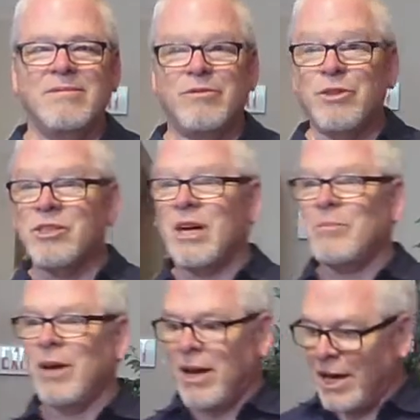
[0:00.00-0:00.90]
First time
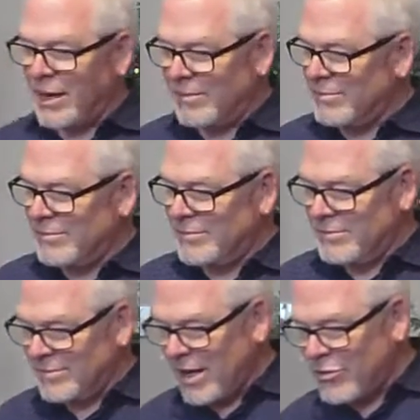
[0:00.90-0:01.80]
I
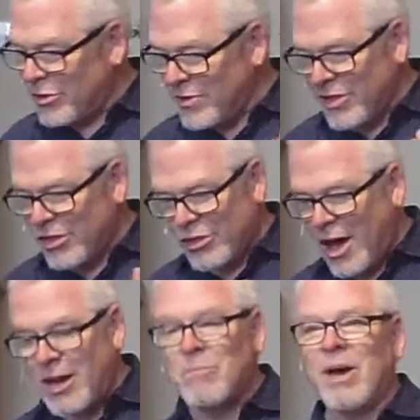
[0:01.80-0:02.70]
ever even
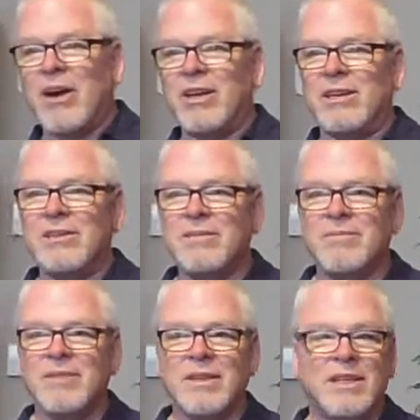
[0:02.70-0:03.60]
thought about it,
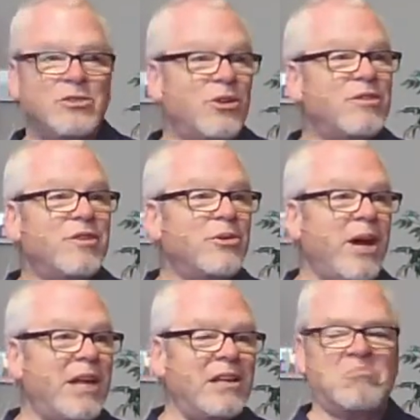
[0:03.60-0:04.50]
took it for
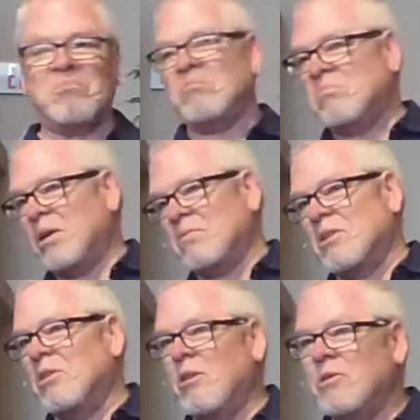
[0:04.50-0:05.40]
granted.
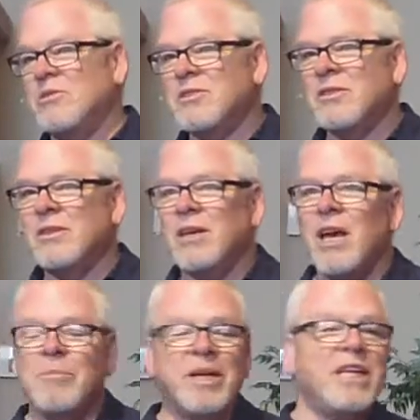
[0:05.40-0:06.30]
Clothes.
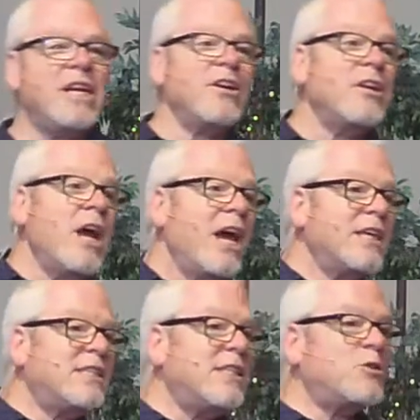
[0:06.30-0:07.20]
But here,
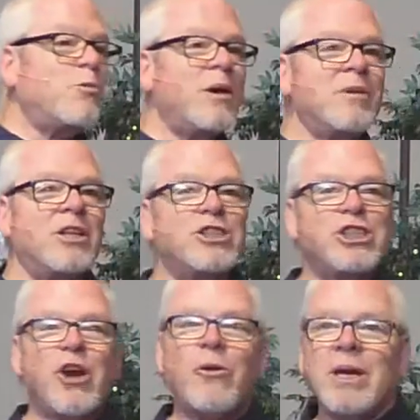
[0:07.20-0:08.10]
as these women are
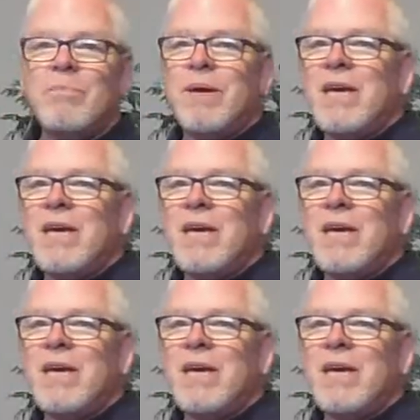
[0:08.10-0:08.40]
showing